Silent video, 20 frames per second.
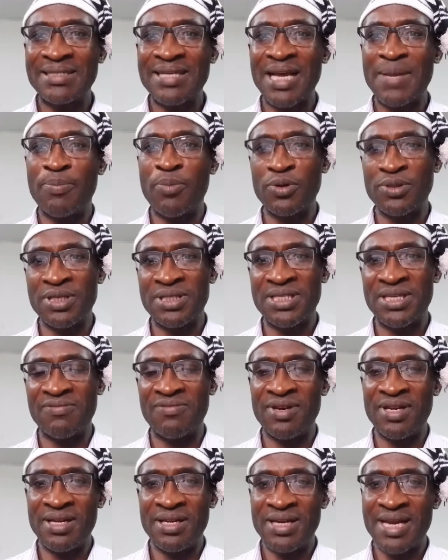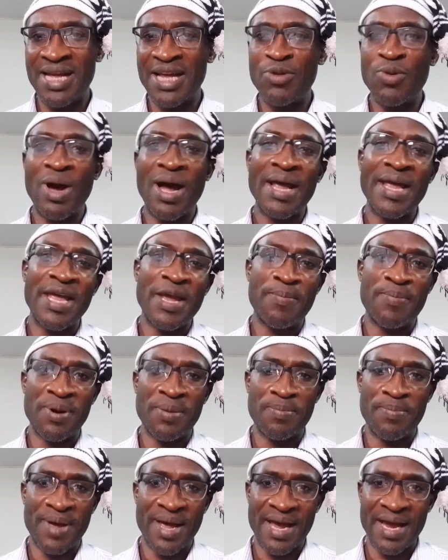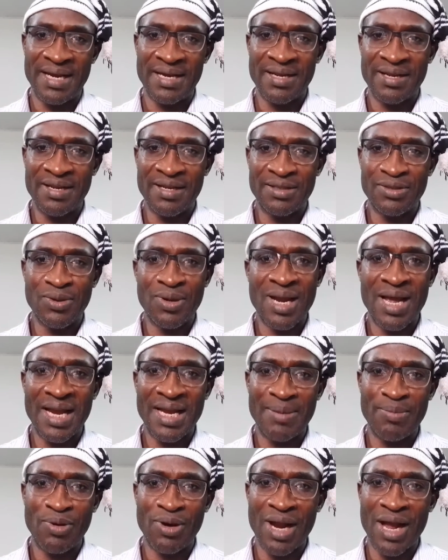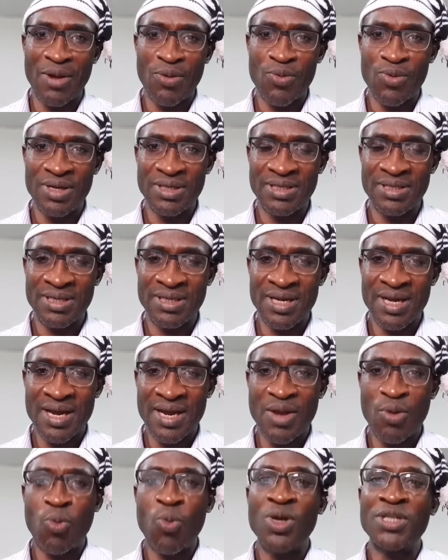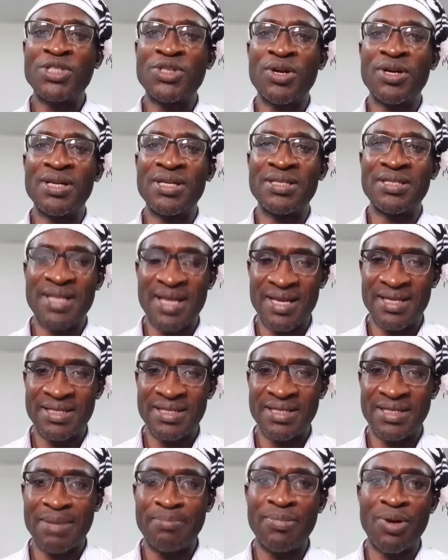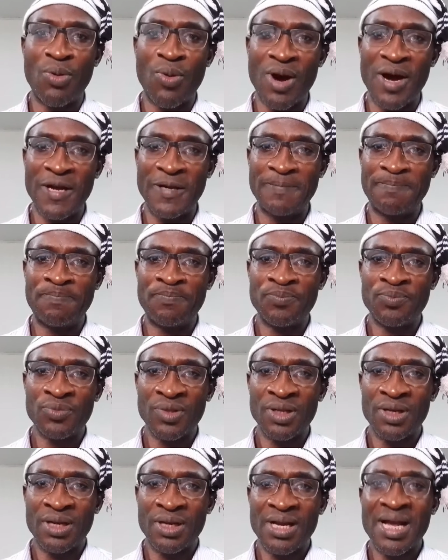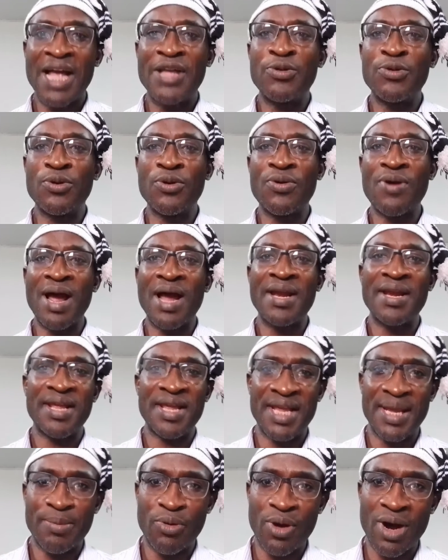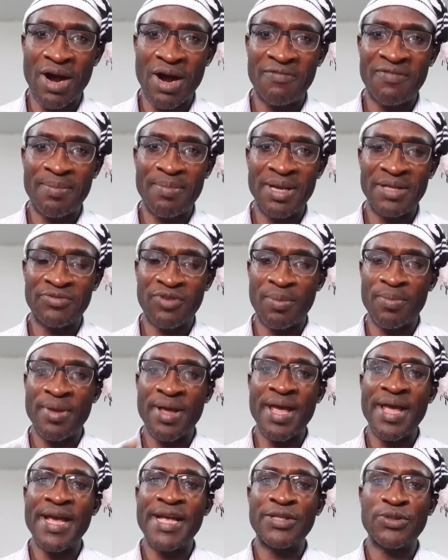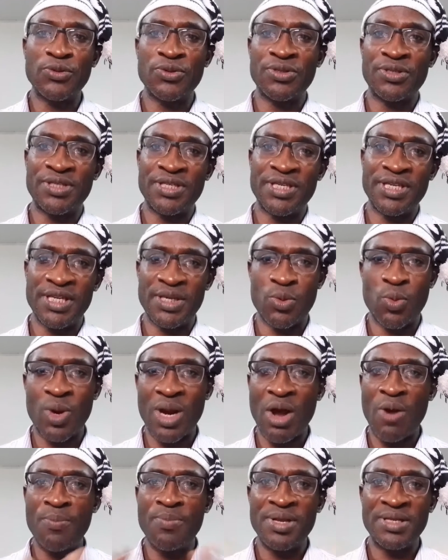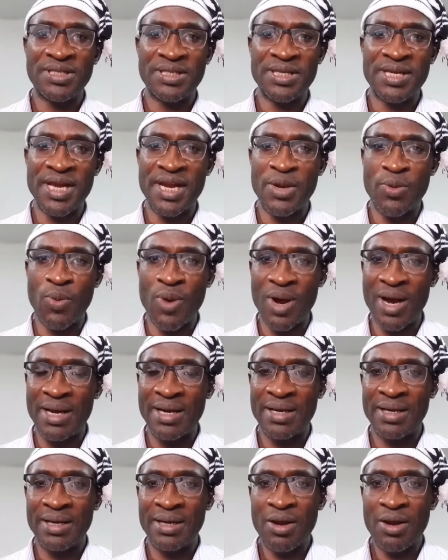answer it positively, then you are ill-prepared to learn Igbo language. The question is this. Number 1, can you write the Igbo alphabet from A to Z without missing anyone?